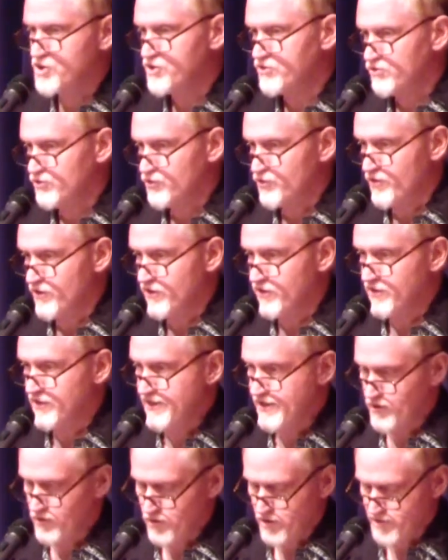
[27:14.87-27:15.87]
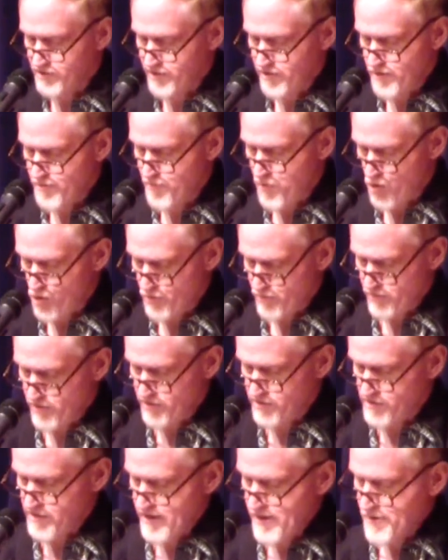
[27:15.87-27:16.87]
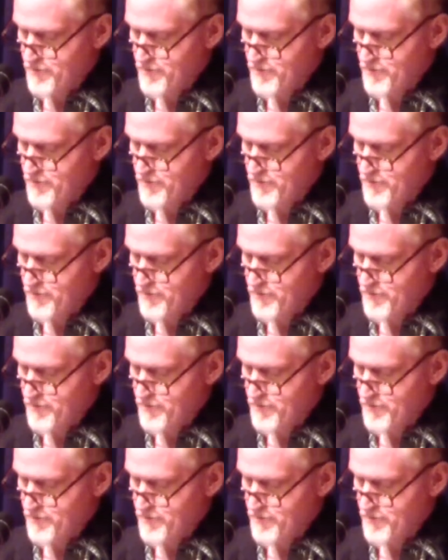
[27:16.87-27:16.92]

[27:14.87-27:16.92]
children in a London apartment